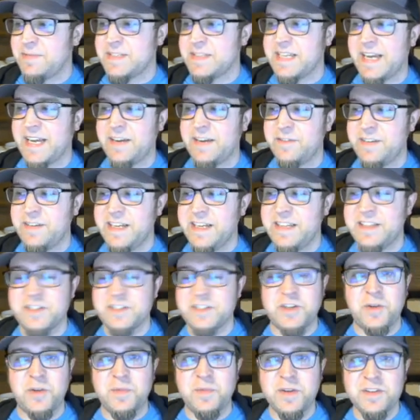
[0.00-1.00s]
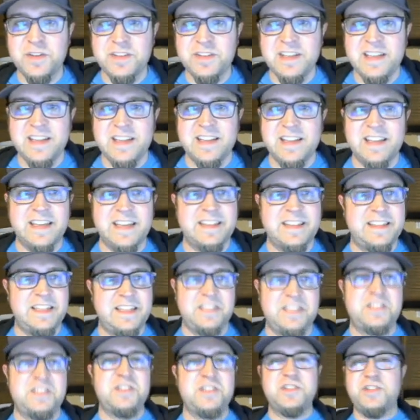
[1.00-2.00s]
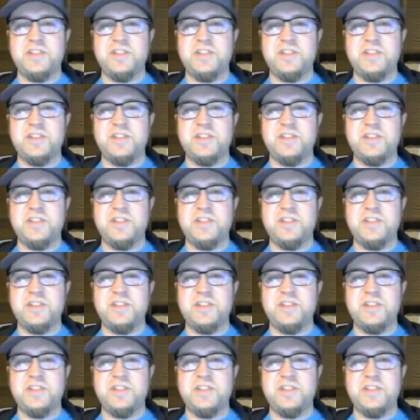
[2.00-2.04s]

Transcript: It's like, I don't need the terminal? Like, this is